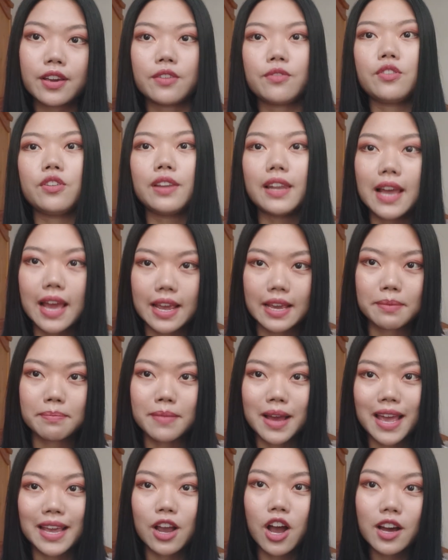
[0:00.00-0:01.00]
If you like
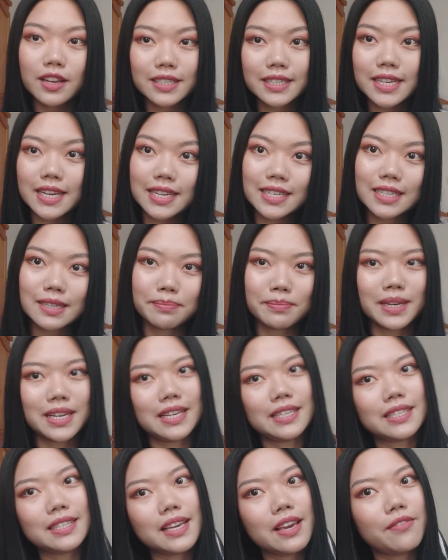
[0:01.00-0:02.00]
my content,
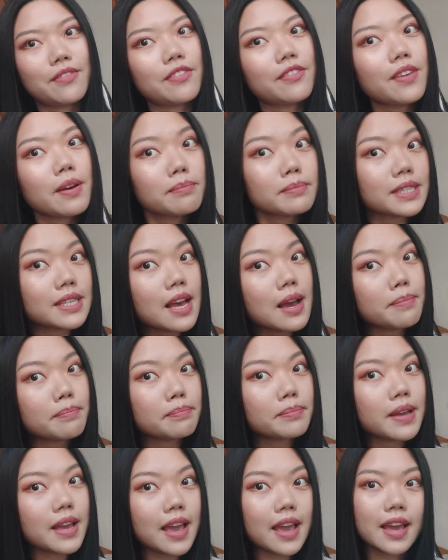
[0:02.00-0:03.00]
please give thumbs
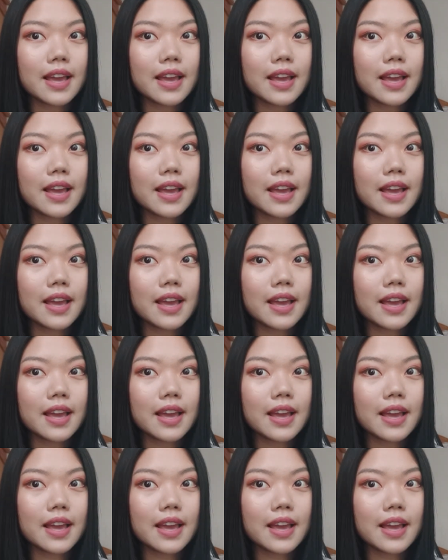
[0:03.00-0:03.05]
up